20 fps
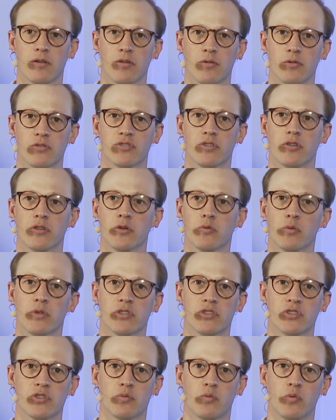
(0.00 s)
Starting
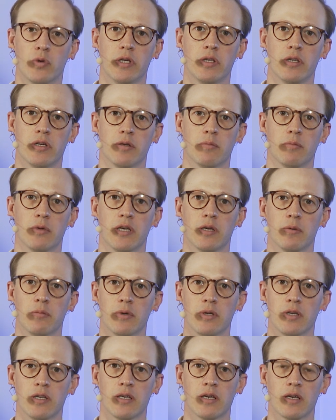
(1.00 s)
with Sweden,
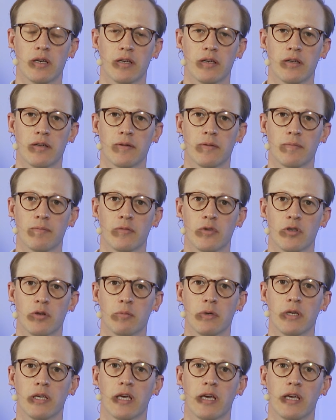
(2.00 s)
maybe. You've
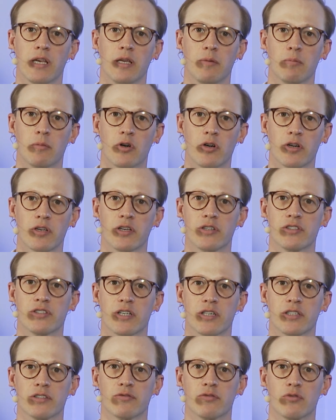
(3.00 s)
been gaining market
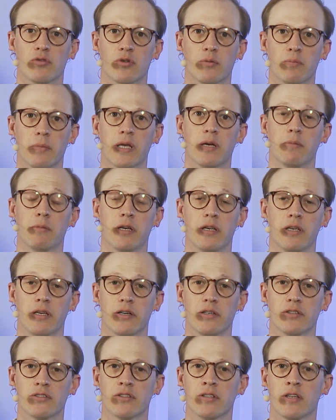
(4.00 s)
shares for many, many
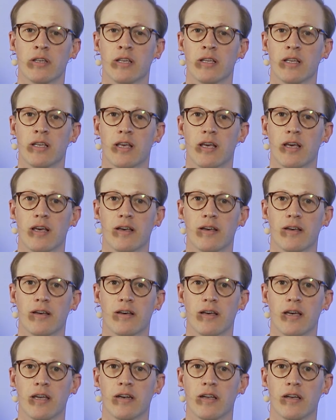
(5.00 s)
years.
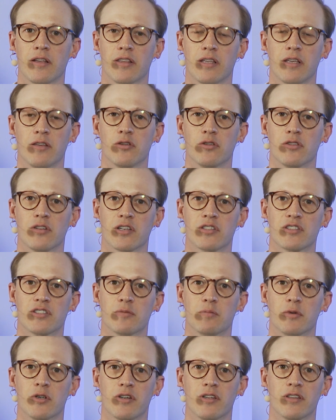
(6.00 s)
And I think you touched
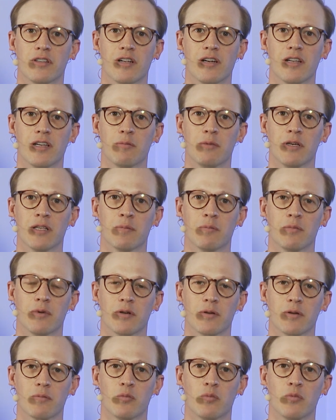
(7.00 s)
upon it a little bit,
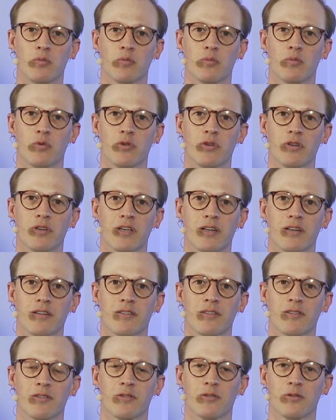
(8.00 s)
but would you care
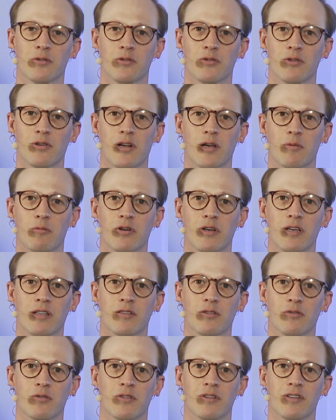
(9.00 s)
to
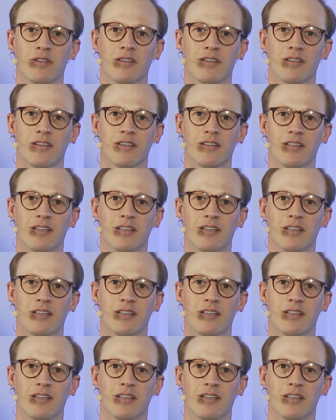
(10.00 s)
elaborate on the